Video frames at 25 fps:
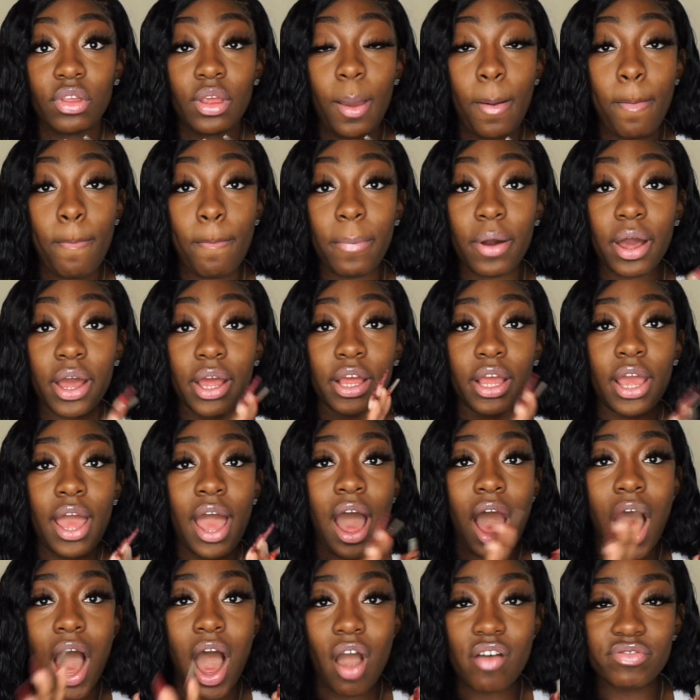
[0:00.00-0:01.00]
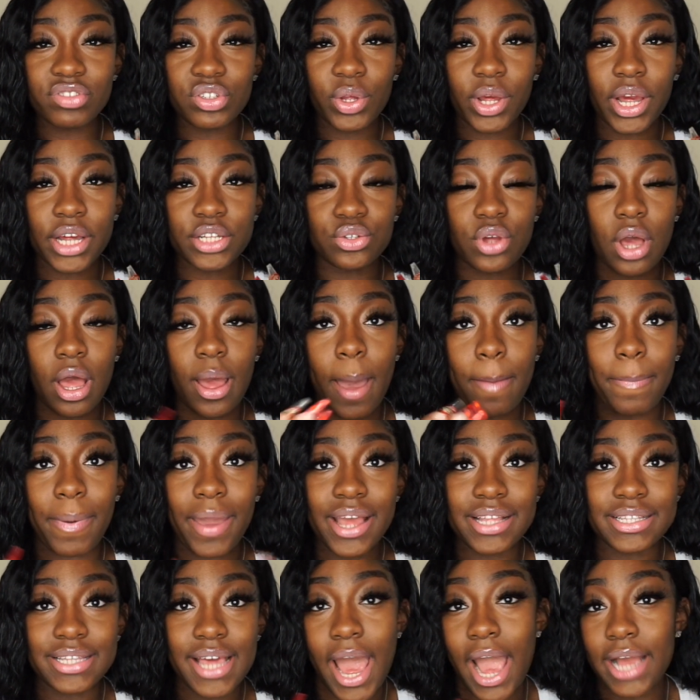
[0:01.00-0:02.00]
But obviously you guys know I
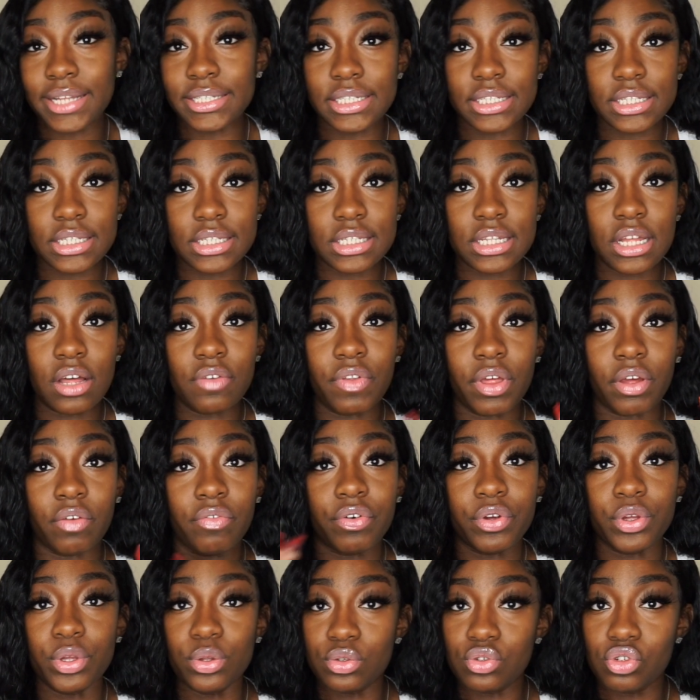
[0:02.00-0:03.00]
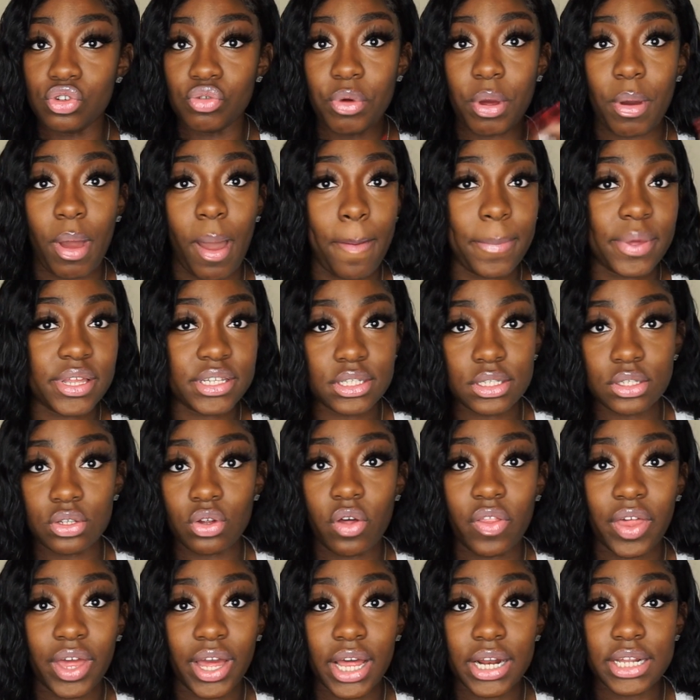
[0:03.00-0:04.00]
pay taxes and stuff, like for YouTube and my business and
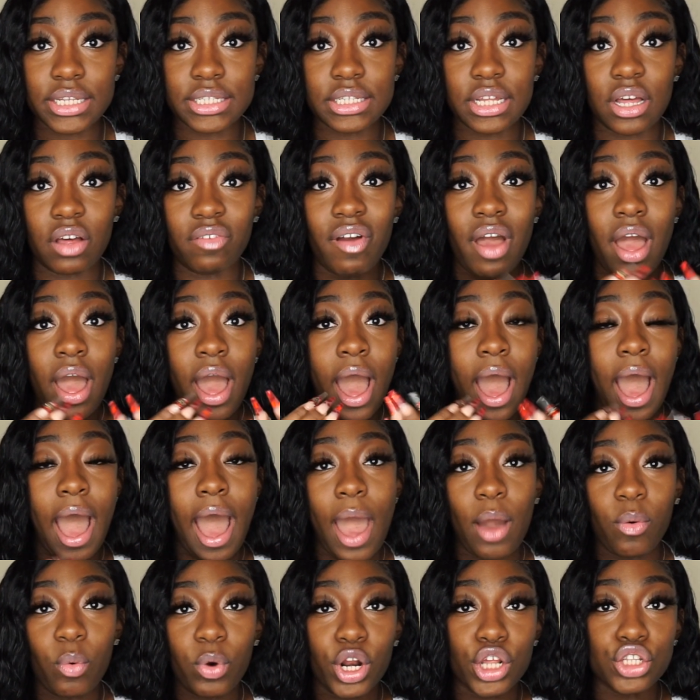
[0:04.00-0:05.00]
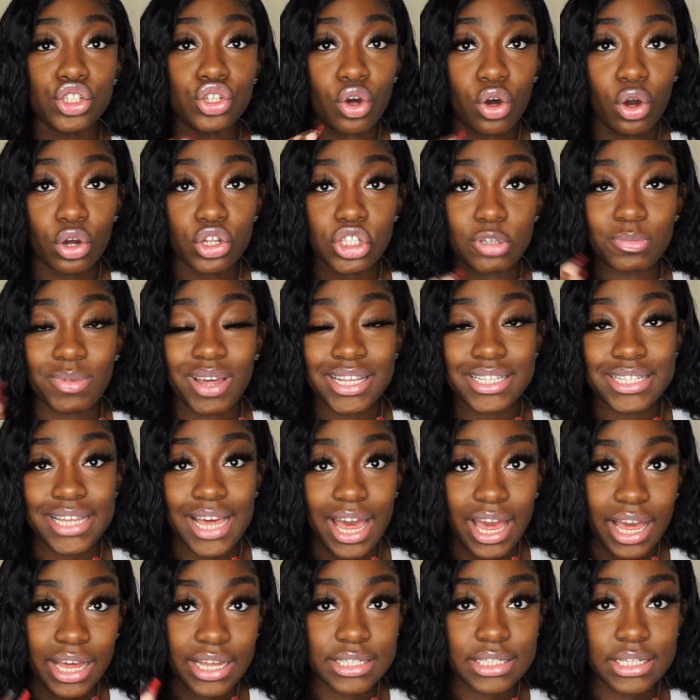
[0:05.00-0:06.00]
all that kind of stuff. I want to talk to my
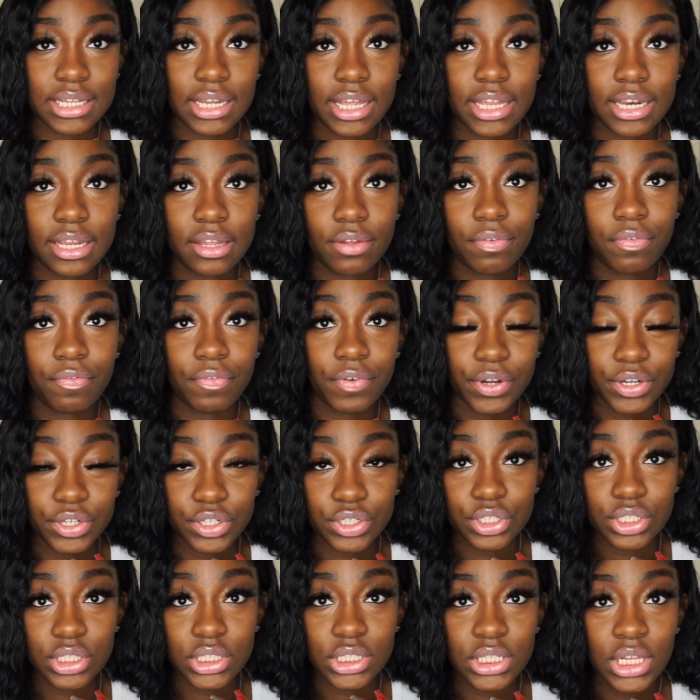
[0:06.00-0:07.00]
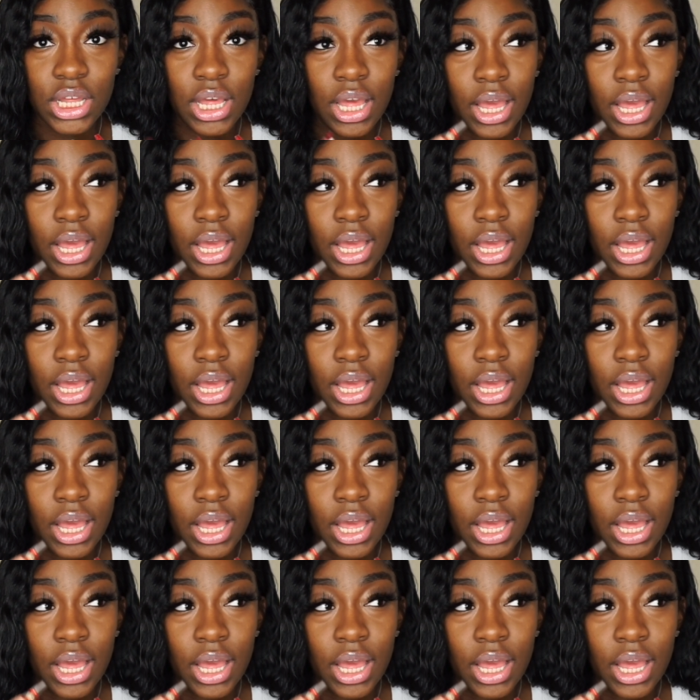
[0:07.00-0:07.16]
tax lady first